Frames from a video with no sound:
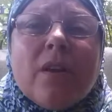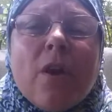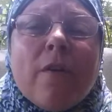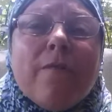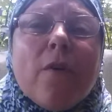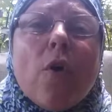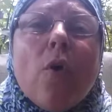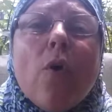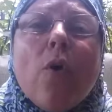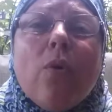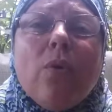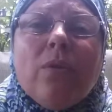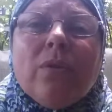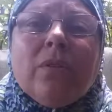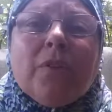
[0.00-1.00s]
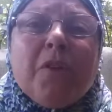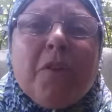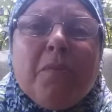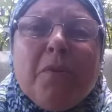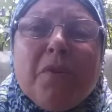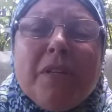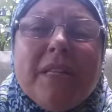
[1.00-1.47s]
of all
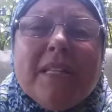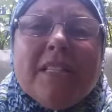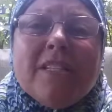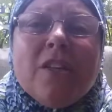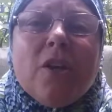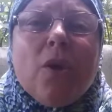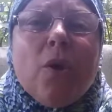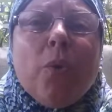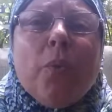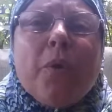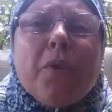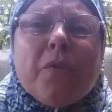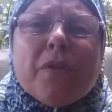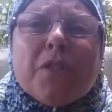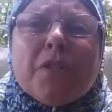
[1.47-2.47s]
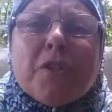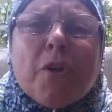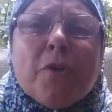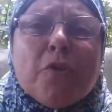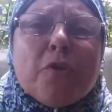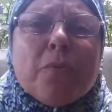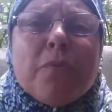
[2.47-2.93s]
communities, whether it's
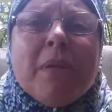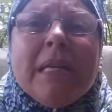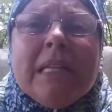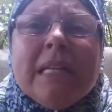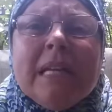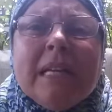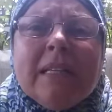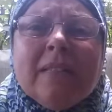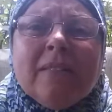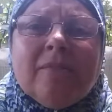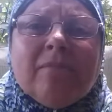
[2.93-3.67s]
social media,